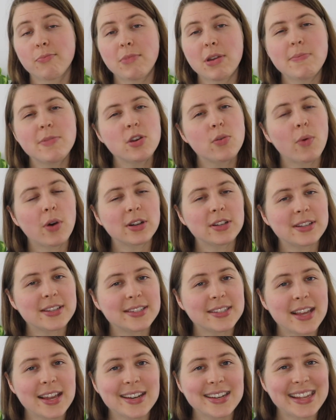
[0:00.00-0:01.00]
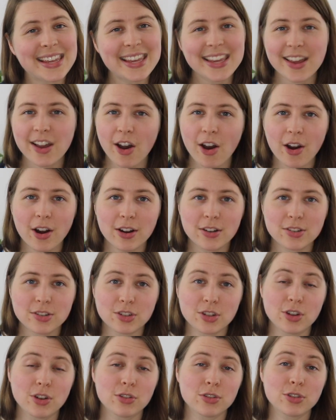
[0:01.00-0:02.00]
Maybe you want to send e-cards
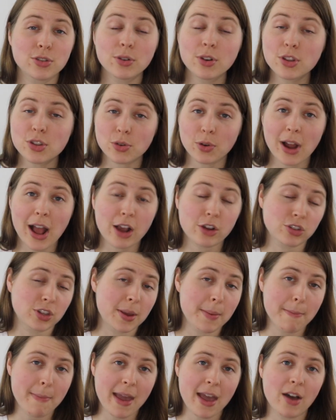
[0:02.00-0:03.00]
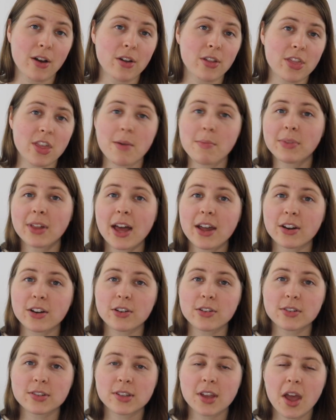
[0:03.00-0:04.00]
to your students or actually mail them
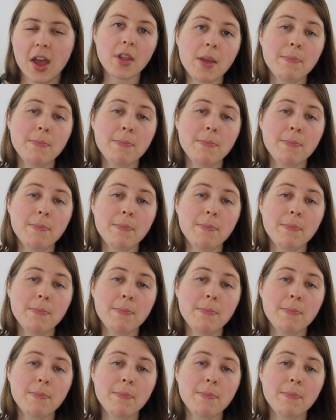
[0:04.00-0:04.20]
letters.